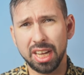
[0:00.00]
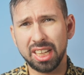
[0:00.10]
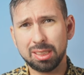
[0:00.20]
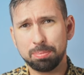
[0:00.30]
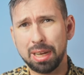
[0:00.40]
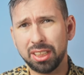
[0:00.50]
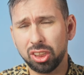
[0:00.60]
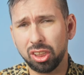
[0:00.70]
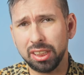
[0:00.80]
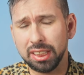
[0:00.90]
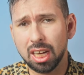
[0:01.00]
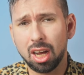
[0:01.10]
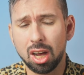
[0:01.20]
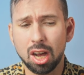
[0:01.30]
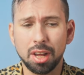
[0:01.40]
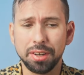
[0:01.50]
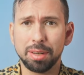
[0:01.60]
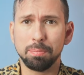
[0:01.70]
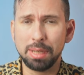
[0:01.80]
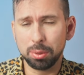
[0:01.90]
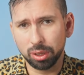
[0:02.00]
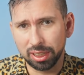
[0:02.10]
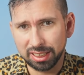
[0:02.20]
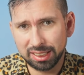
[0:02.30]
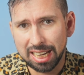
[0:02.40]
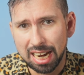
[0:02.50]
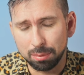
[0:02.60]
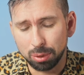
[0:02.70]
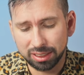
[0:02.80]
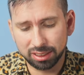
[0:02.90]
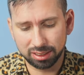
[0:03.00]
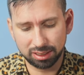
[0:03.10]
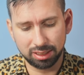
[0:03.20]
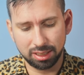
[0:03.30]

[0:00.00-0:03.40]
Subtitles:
especially on mirrorless cameras.